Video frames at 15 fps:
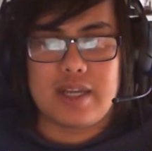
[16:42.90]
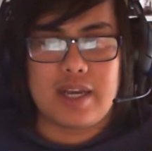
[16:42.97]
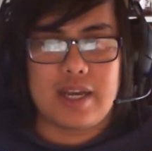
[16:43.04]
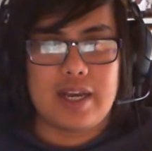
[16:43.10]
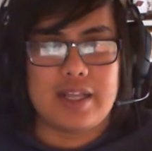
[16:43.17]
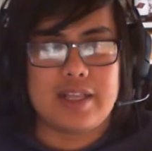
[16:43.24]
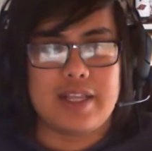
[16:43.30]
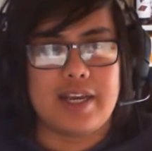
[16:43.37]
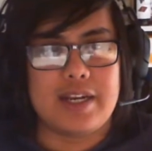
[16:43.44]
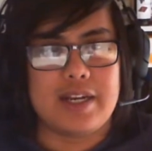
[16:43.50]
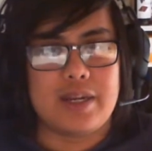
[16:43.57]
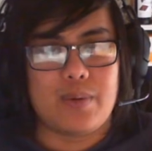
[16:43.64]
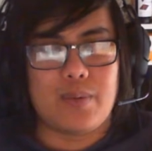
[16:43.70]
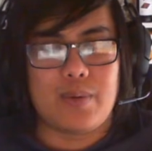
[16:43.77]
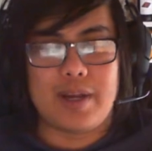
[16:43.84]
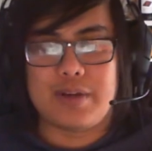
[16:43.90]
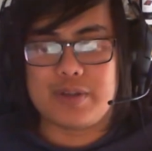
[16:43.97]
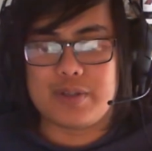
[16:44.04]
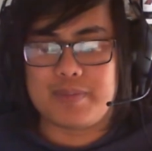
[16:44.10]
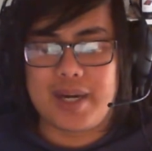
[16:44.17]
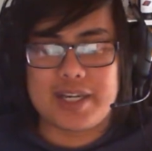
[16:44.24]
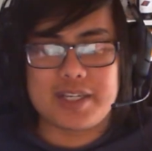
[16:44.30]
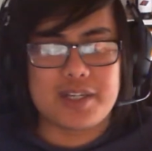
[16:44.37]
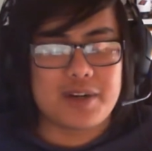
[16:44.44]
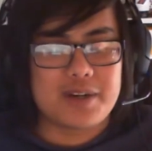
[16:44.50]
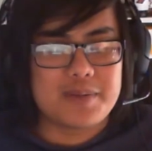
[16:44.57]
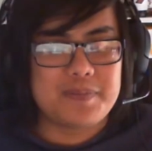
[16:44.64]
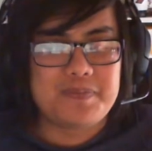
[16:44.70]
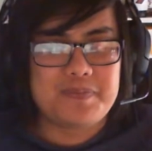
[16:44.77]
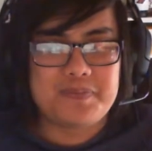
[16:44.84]
then when it was my
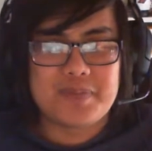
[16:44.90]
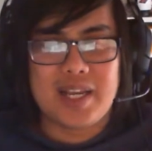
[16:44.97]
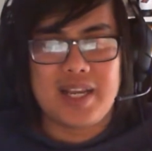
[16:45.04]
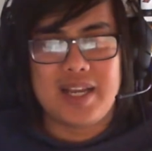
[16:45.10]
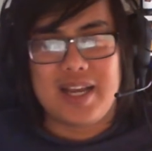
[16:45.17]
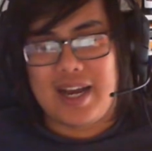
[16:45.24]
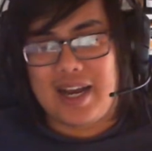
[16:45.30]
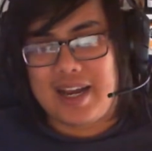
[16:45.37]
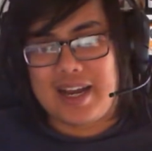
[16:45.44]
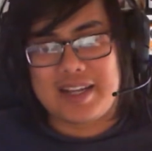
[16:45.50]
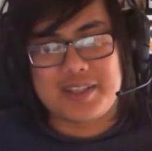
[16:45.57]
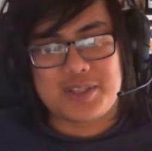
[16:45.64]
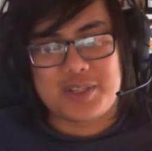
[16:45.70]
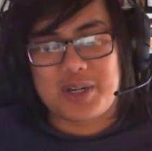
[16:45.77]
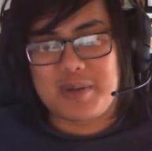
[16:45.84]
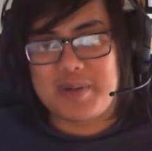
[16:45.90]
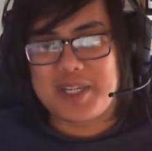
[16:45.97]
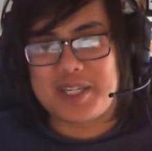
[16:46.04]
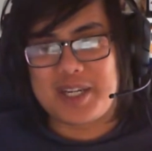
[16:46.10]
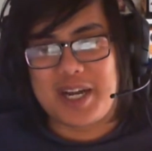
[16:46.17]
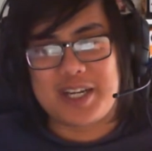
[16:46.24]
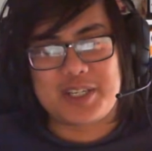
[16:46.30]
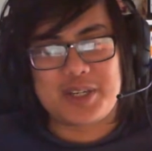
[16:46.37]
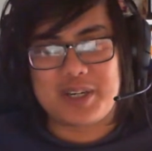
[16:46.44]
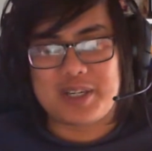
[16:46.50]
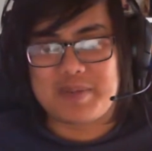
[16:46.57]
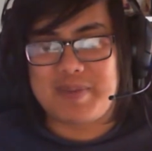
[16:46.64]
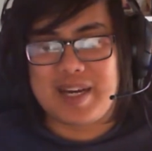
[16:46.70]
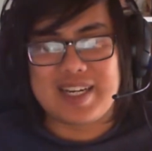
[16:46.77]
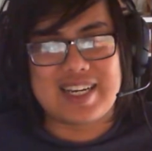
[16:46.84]
turn, I had the Trubbish. I choice
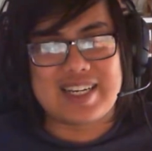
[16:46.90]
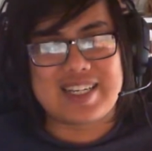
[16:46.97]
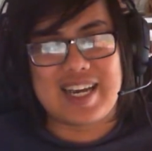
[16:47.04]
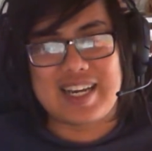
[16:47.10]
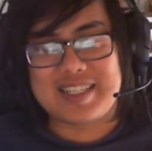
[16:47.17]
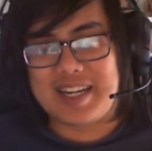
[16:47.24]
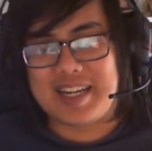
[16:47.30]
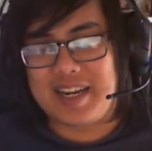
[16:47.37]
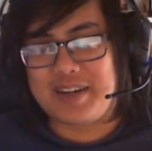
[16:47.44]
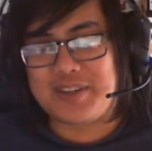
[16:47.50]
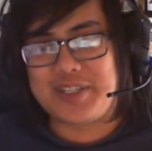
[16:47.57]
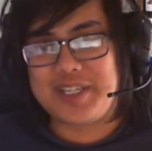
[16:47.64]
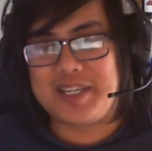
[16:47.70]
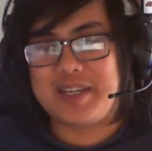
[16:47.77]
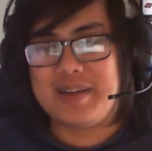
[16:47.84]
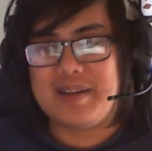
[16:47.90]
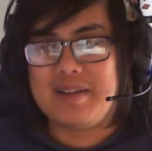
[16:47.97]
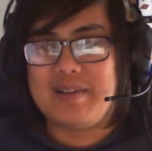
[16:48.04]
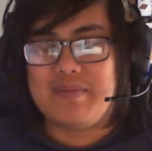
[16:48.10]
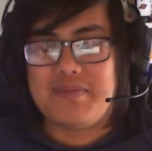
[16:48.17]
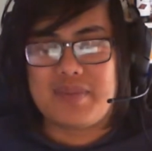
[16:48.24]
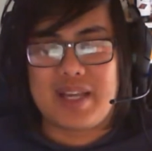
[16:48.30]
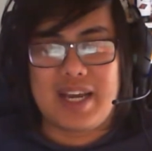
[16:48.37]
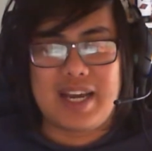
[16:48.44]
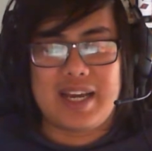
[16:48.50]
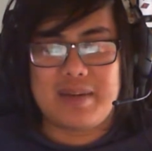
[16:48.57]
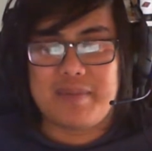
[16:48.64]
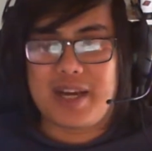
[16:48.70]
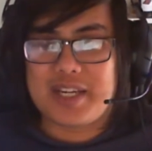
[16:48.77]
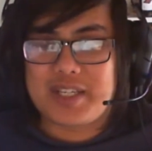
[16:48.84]
band attached energy
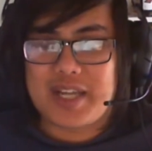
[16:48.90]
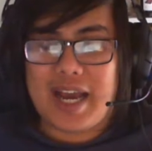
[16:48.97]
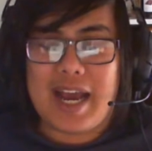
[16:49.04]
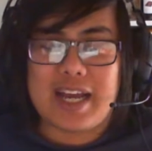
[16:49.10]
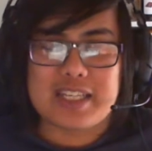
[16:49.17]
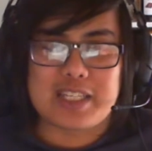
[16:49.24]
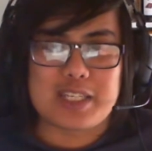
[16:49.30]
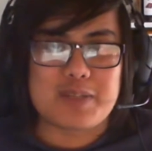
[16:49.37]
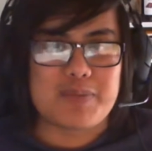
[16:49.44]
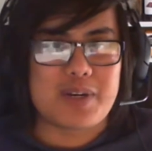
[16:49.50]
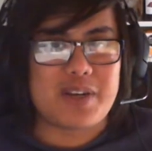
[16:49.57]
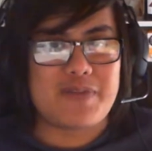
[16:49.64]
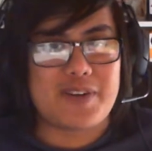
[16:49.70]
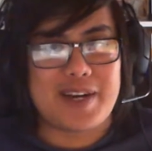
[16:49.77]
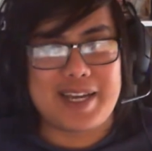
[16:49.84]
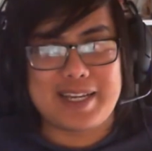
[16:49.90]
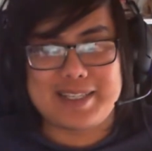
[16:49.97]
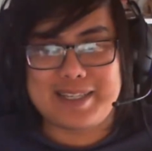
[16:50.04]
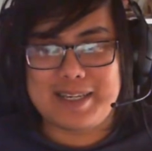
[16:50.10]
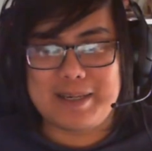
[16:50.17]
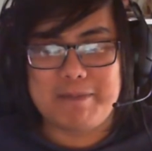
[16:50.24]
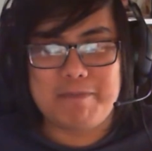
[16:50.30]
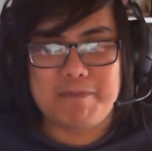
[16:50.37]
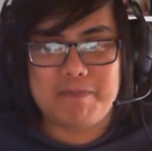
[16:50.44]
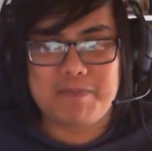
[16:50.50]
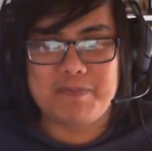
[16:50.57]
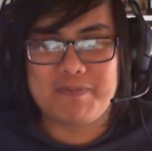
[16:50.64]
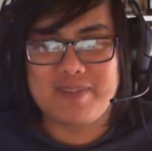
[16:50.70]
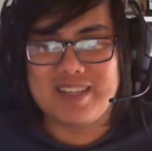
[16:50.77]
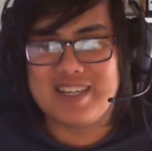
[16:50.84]
and managed to Acid Spray for 80.
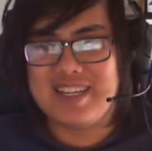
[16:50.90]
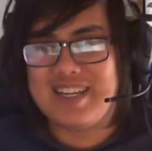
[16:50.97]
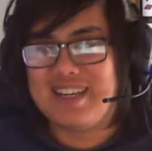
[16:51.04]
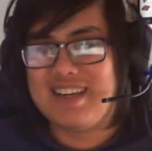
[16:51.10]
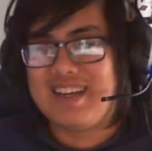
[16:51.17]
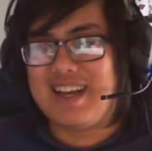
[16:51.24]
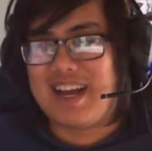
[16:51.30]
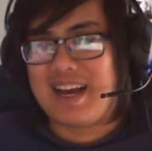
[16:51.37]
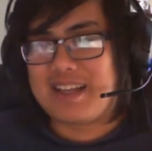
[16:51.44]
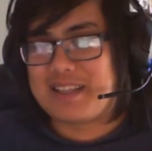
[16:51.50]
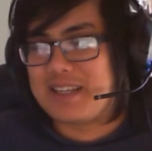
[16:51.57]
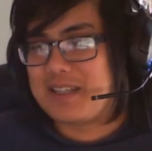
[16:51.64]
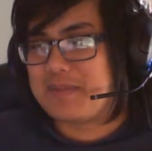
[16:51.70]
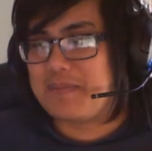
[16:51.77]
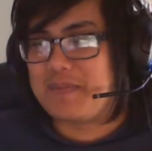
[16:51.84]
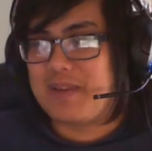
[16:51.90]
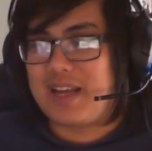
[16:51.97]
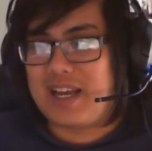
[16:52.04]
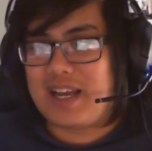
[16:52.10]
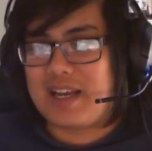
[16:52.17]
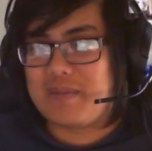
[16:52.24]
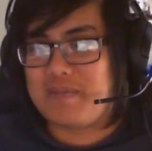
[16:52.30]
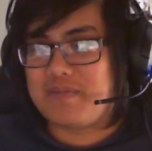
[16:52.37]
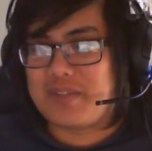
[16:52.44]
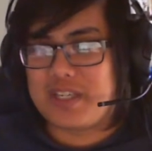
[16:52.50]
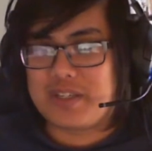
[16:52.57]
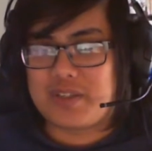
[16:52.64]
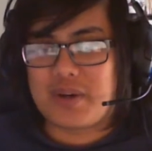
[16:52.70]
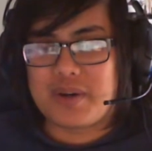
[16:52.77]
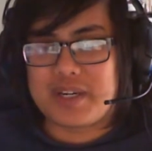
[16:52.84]
At this,
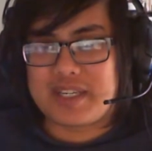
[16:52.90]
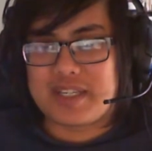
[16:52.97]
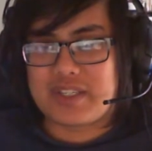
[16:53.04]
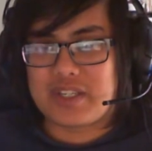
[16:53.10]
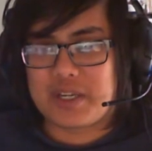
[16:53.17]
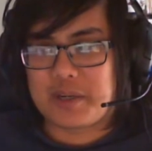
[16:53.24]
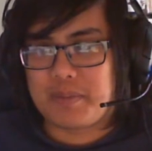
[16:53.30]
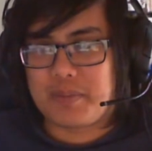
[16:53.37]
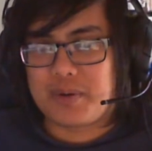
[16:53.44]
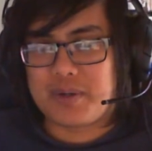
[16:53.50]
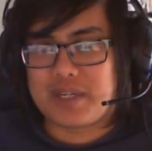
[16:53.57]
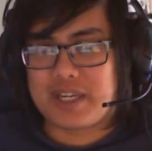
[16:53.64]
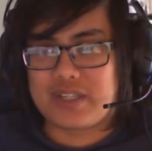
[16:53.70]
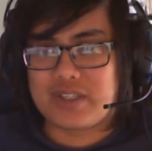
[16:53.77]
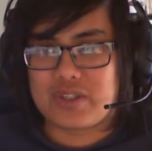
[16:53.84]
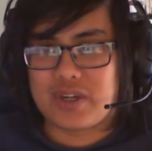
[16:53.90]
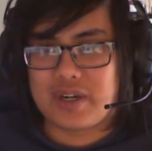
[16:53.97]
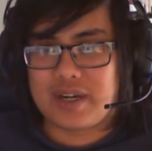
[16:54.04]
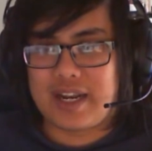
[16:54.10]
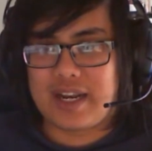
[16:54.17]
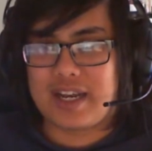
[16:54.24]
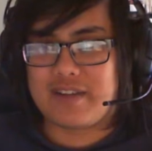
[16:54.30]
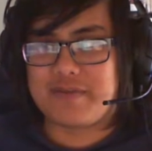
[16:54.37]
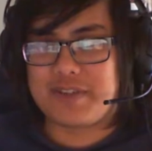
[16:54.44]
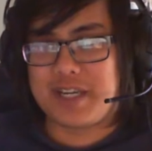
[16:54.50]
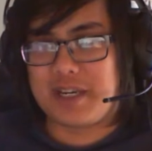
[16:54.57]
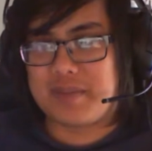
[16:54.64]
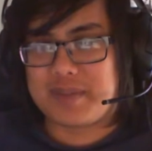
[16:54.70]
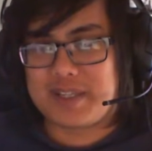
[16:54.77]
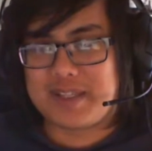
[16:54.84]
he's already Sycamored his turn and had 3
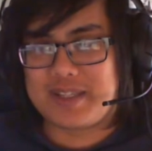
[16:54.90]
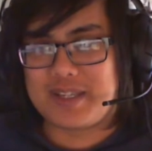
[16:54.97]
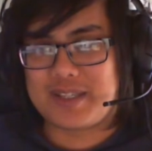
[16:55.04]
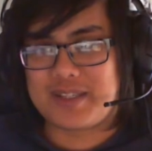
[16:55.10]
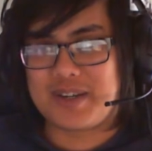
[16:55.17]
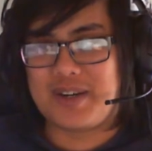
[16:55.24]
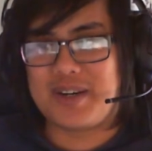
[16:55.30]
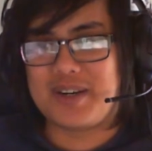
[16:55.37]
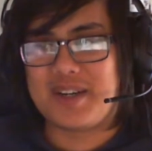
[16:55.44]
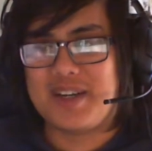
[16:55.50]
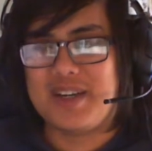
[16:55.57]
items in discard.